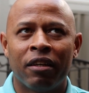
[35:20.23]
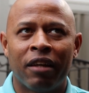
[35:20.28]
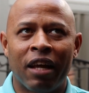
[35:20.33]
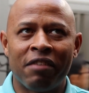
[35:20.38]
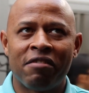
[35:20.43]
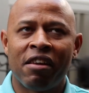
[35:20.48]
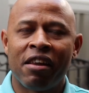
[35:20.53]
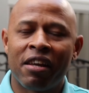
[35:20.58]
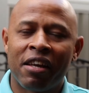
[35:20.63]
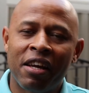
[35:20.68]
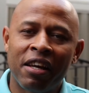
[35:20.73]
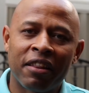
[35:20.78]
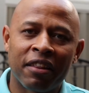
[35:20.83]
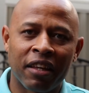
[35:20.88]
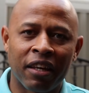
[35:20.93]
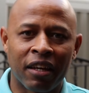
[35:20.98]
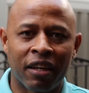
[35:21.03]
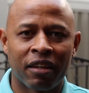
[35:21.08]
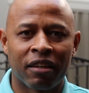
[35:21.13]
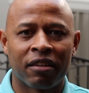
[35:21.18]
That's not a good
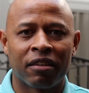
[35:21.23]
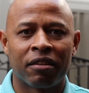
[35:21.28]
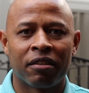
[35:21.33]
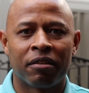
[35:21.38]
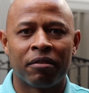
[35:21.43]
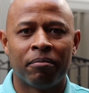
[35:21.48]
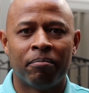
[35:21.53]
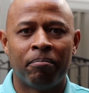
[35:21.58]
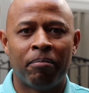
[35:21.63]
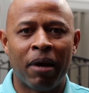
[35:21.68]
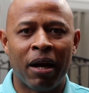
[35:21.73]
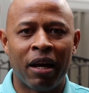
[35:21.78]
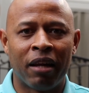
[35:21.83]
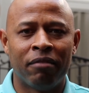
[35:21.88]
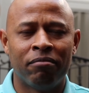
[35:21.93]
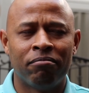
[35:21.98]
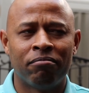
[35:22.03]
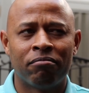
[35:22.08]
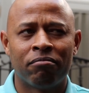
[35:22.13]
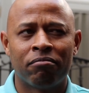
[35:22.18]
thing, but